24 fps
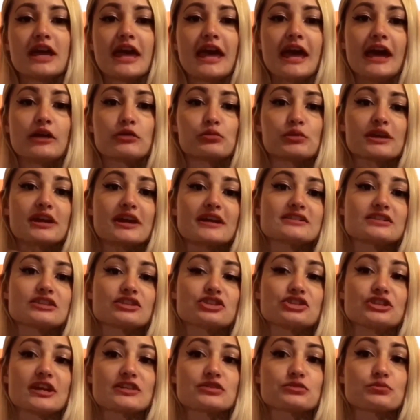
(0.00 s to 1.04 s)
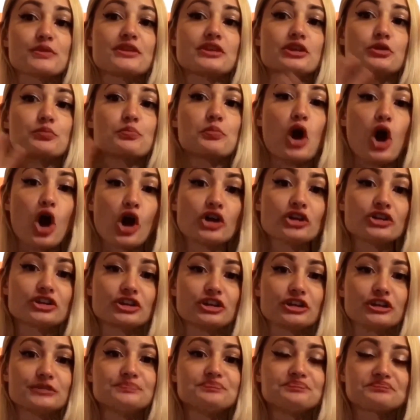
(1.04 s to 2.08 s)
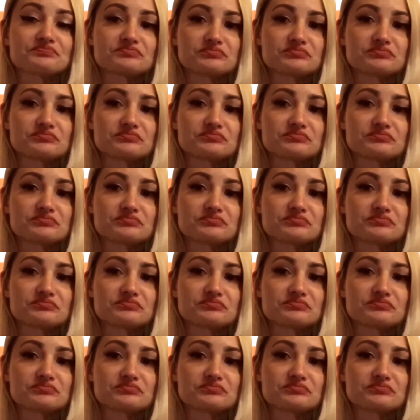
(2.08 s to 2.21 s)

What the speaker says: And what I suggest with your partner